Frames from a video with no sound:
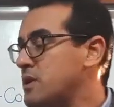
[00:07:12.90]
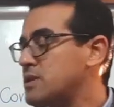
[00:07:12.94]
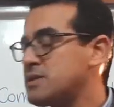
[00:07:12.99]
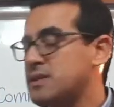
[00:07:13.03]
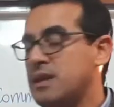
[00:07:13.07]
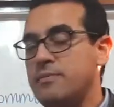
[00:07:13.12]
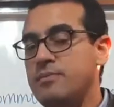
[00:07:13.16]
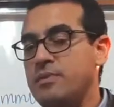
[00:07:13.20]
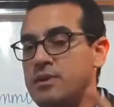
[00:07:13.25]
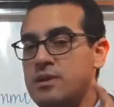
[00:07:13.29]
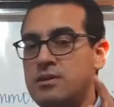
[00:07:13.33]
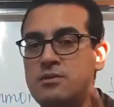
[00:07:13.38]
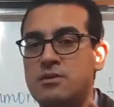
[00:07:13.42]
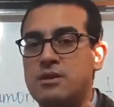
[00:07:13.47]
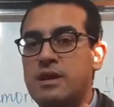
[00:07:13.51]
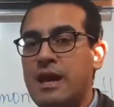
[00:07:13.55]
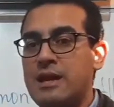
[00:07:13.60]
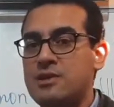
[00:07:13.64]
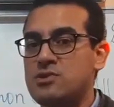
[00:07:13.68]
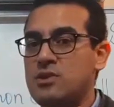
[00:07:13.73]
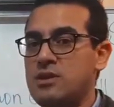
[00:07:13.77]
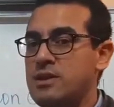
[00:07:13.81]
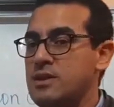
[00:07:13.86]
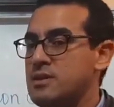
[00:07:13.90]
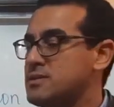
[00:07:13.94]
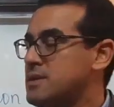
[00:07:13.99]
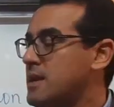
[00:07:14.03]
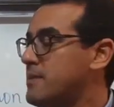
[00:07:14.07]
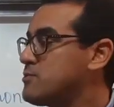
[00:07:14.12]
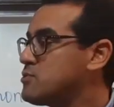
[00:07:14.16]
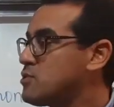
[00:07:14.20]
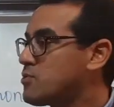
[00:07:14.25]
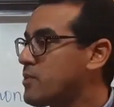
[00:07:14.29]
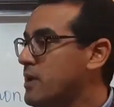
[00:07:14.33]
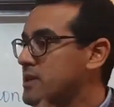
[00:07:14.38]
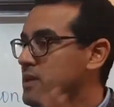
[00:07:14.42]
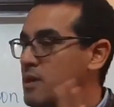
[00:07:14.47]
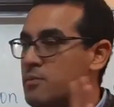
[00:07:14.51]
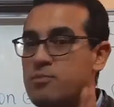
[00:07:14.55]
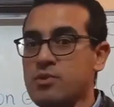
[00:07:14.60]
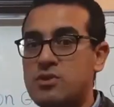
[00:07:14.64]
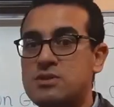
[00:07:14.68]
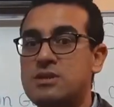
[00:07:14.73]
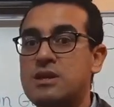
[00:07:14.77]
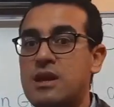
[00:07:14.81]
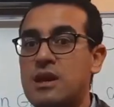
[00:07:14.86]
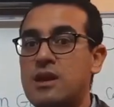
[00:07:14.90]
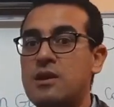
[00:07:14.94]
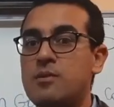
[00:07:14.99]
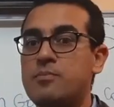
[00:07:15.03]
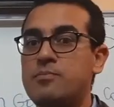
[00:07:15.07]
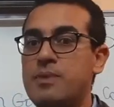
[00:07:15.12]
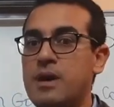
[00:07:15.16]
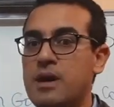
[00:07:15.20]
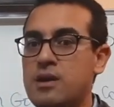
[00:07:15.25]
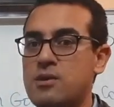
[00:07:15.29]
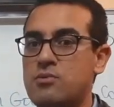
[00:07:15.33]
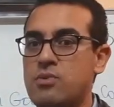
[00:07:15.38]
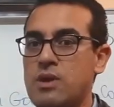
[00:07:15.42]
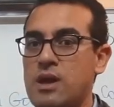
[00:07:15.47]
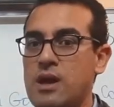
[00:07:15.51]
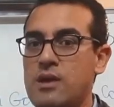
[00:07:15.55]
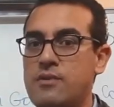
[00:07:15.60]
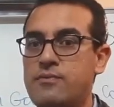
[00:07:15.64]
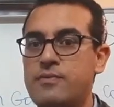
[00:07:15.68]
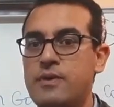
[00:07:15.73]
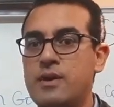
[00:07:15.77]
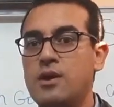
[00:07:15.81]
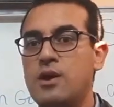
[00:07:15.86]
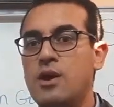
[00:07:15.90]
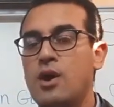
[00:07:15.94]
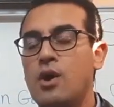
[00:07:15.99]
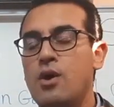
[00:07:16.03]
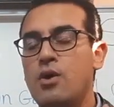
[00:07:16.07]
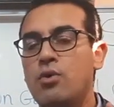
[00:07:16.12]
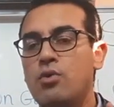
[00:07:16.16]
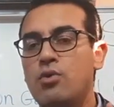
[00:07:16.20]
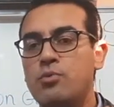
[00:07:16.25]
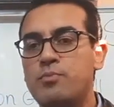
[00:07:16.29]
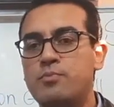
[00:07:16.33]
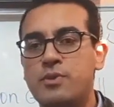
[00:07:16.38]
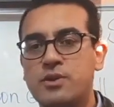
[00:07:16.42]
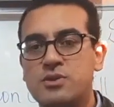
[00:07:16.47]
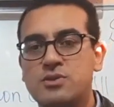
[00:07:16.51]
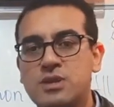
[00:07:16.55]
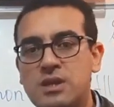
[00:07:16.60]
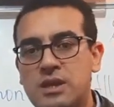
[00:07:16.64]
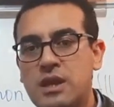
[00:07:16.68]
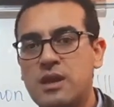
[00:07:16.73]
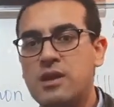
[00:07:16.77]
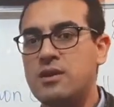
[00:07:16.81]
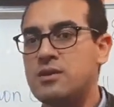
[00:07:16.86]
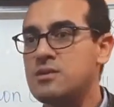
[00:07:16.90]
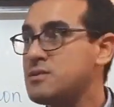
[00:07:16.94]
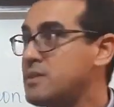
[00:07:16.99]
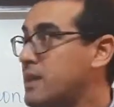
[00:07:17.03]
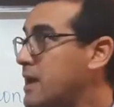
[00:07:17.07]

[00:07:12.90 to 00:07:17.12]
example, in the national exam to write a particular paragraph or particular